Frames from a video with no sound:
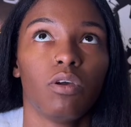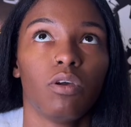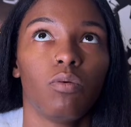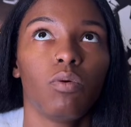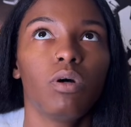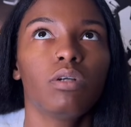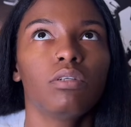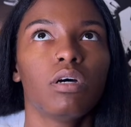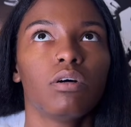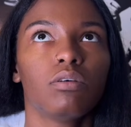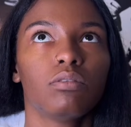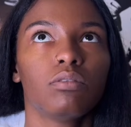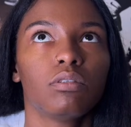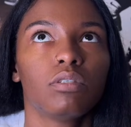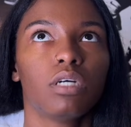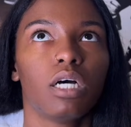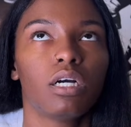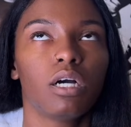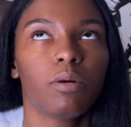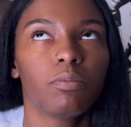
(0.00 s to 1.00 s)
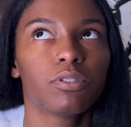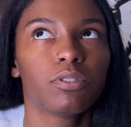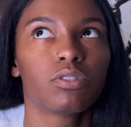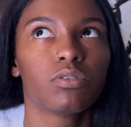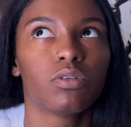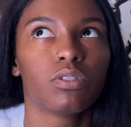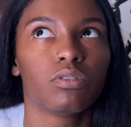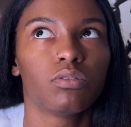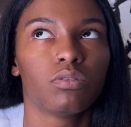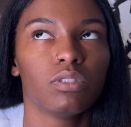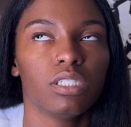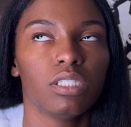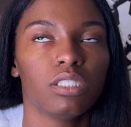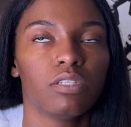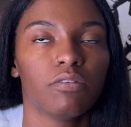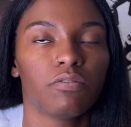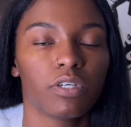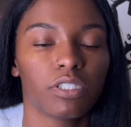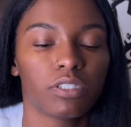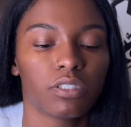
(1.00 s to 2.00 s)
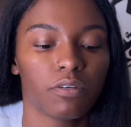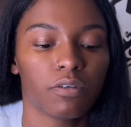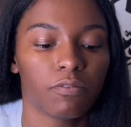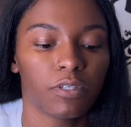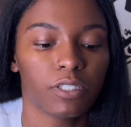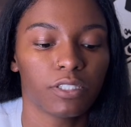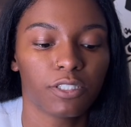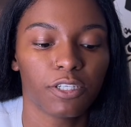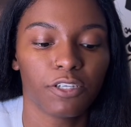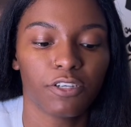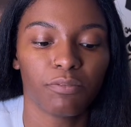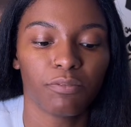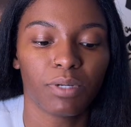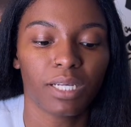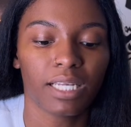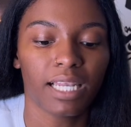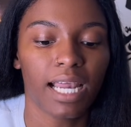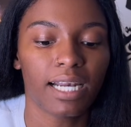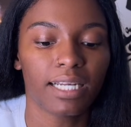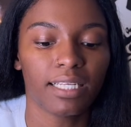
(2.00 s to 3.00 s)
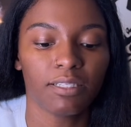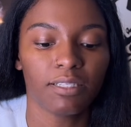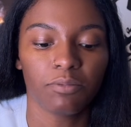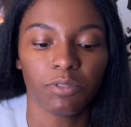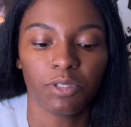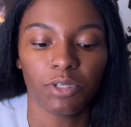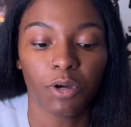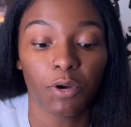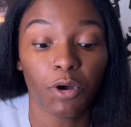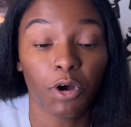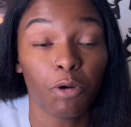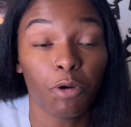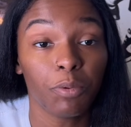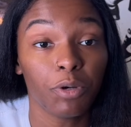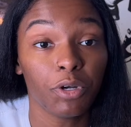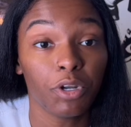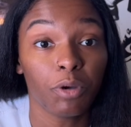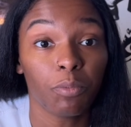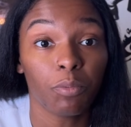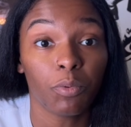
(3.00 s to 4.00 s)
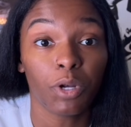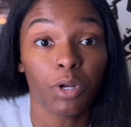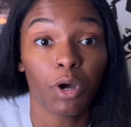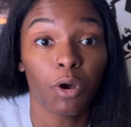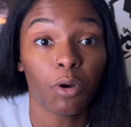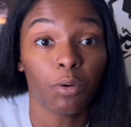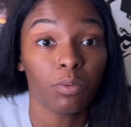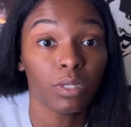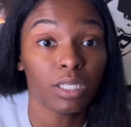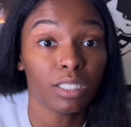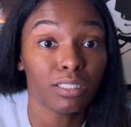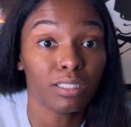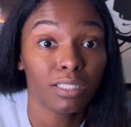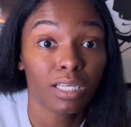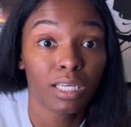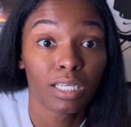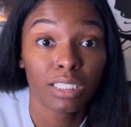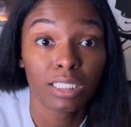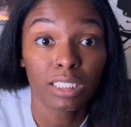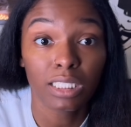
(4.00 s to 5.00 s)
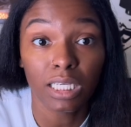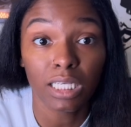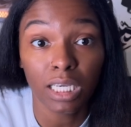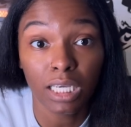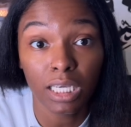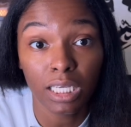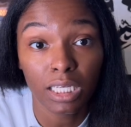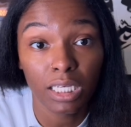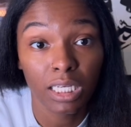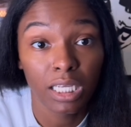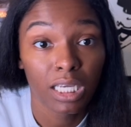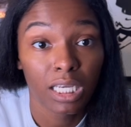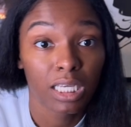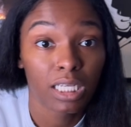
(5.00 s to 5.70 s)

Well, no, a couple of stores were releasing first come, first serve, but a lot of them, you know, opened up with only 10